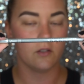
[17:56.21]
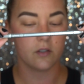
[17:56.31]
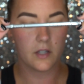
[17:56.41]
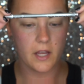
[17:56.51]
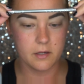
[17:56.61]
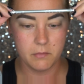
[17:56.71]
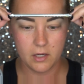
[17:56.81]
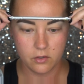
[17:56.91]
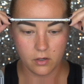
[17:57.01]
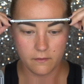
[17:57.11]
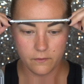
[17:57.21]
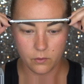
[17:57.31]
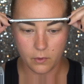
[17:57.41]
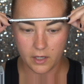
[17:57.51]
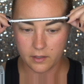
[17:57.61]
And just kind of make sure, if
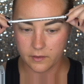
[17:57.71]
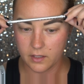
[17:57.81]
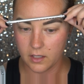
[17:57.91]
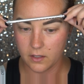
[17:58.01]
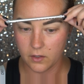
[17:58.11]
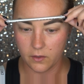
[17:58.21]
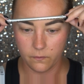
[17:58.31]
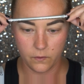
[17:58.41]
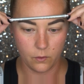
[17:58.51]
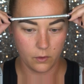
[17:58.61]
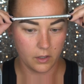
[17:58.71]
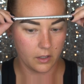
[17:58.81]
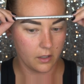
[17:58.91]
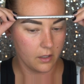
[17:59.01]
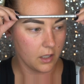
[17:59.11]
you want to see if
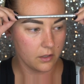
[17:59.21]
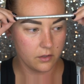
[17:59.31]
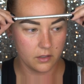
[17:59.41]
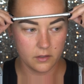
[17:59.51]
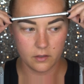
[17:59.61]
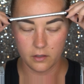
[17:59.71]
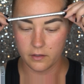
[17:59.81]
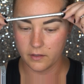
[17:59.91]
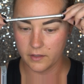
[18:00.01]
your arches are the